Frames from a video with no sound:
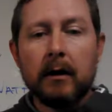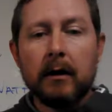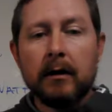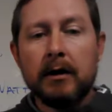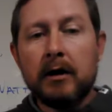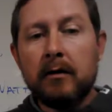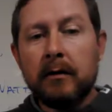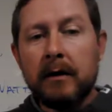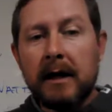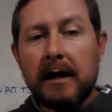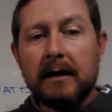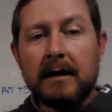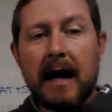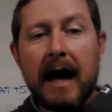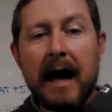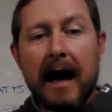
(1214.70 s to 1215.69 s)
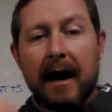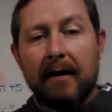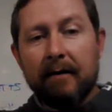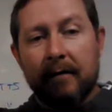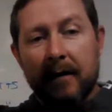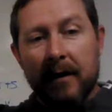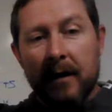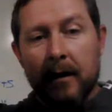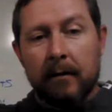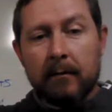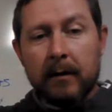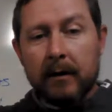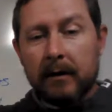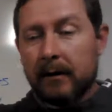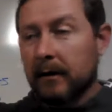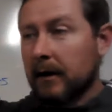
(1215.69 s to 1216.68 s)
You need to have
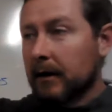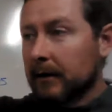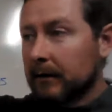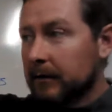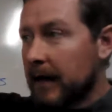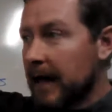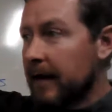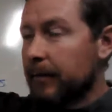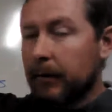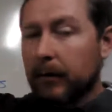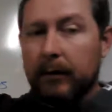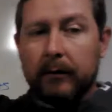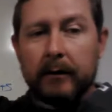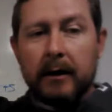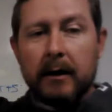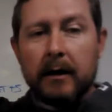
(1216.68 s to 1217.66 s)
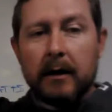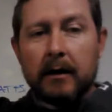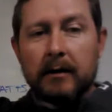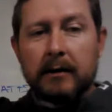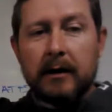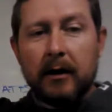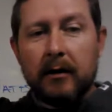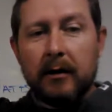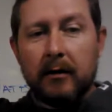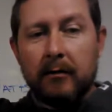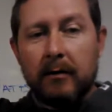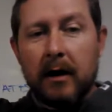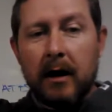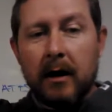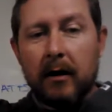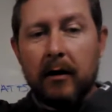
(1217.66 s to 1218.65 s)
them labeled so you
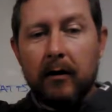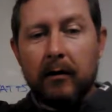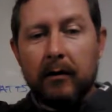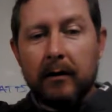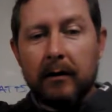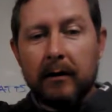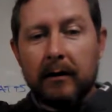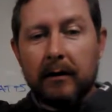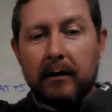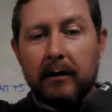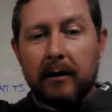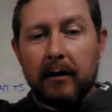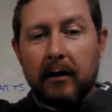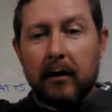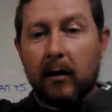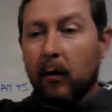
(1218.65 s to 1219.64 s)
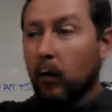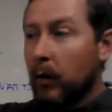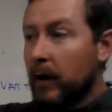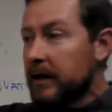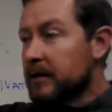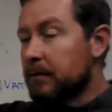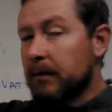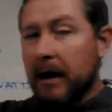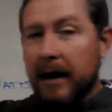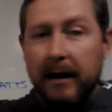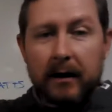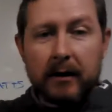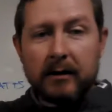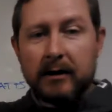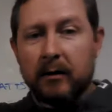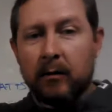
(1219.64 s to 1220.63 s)
know which
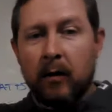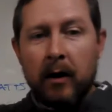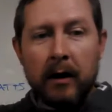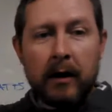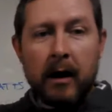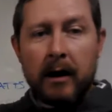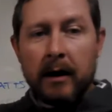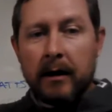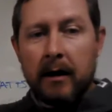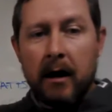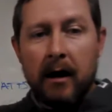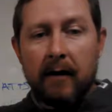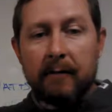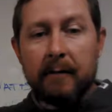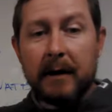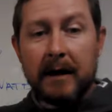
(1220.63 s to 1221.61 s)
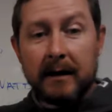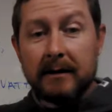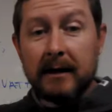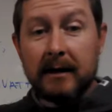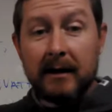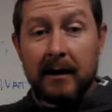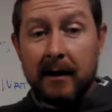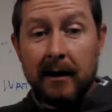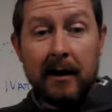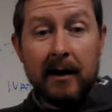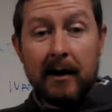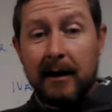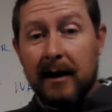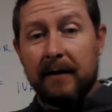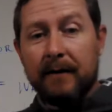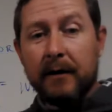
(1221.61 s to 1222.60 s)
breakers you want on and off, because
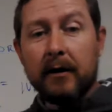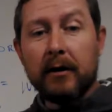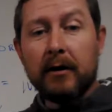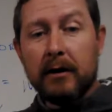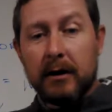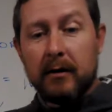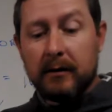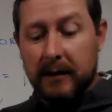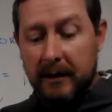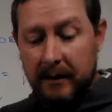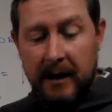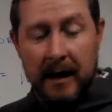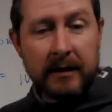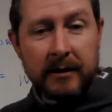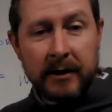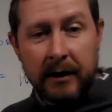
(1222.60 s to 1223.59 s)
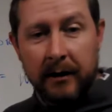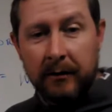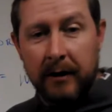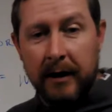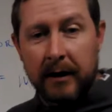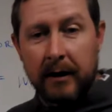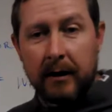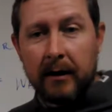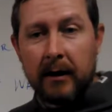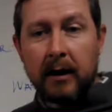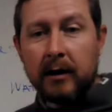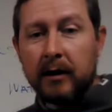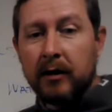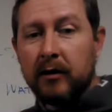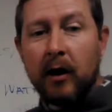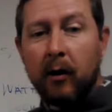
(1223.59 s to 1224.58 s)
if you're using that generator,
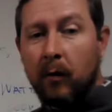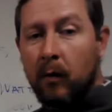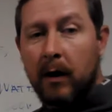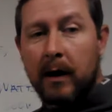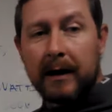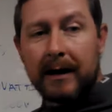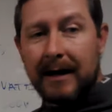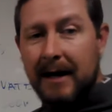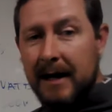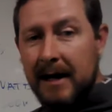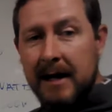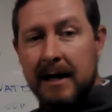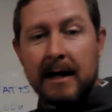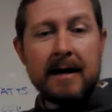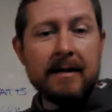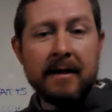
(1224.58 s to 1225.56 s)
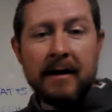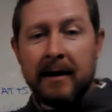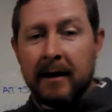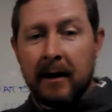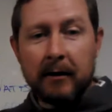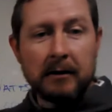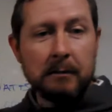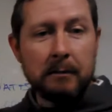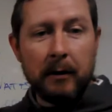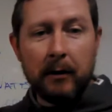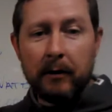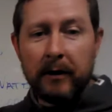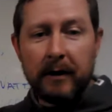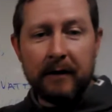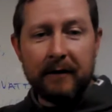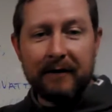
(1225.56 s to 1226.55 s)
you don't want anything else
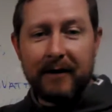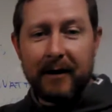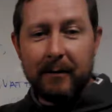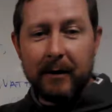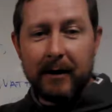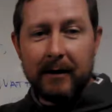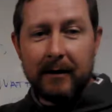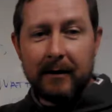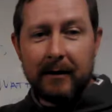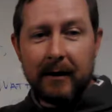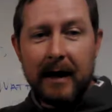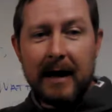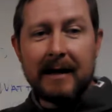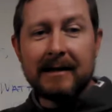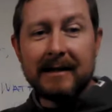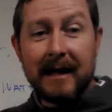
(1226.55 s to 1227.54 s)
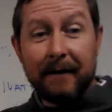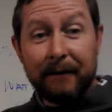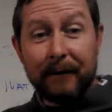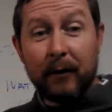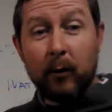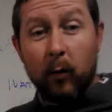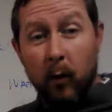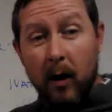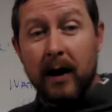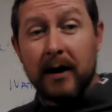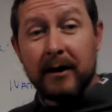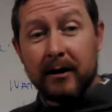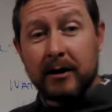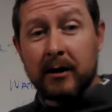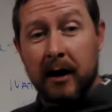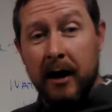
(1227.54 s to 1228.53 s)
pulling from it except for what
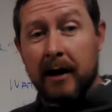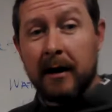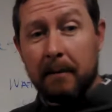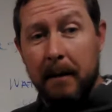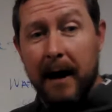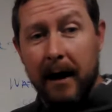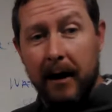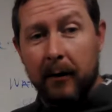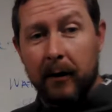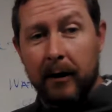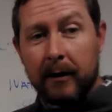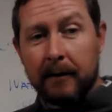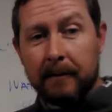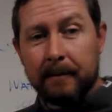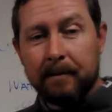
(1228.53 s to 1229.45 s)
you're trying to power.